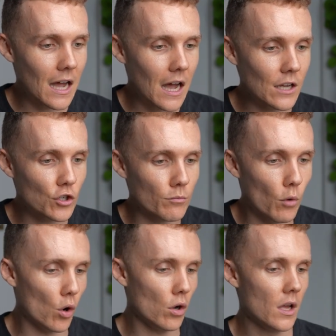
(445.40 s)
touch
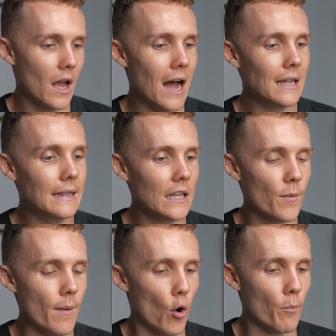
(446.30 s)
more, a little
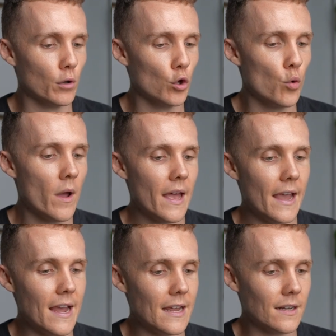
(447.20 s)
bit more blue
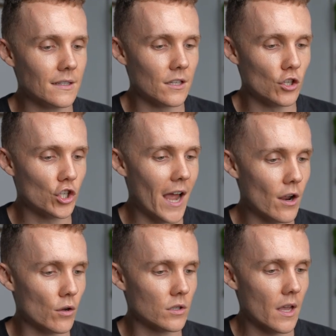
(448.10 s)
into the
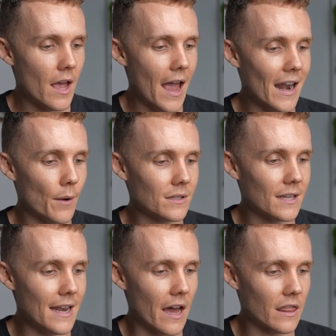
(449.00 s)
shadows, and I would
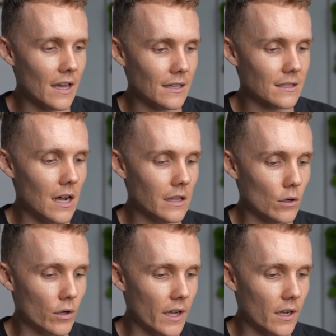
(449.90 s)
say now things are
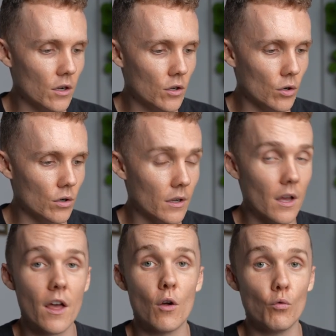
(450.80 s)
looking good.
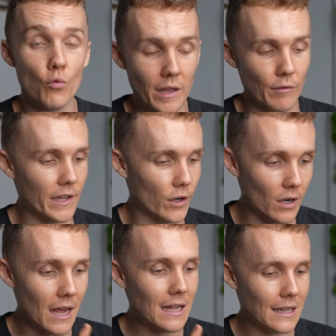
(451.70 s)
Really, really
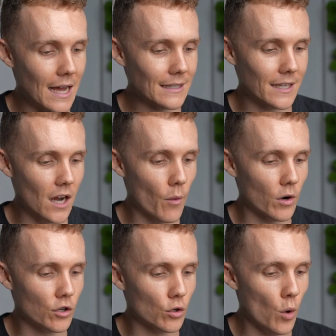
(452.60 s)
good. Last thing I want
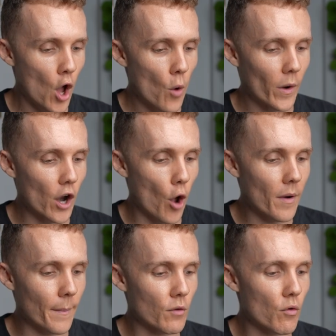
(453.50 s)
to do, we're going to open
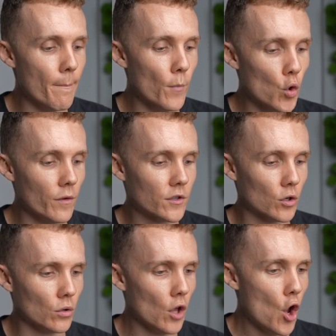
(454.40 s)
up the remove
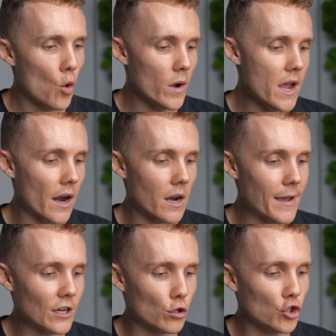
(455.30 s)
tool. We are going to
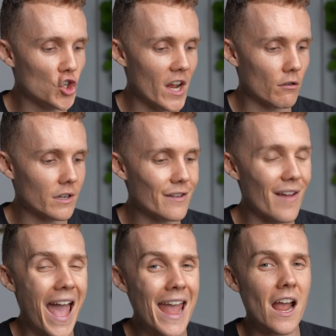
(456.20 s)
make sure generative
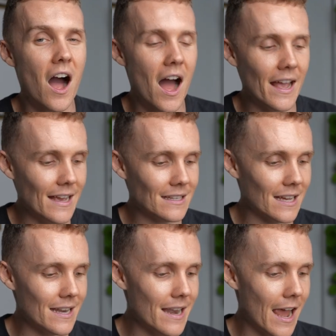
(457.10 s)
A I is
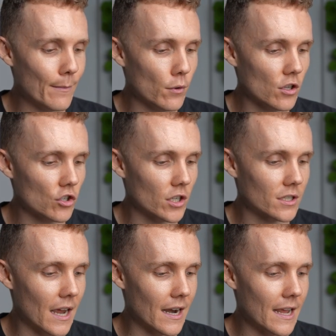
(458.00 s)
enabled just
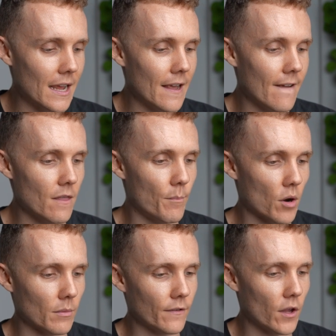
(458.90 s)
down here in the
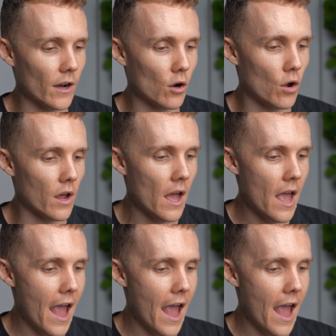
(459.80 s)
bottom left-hand corner.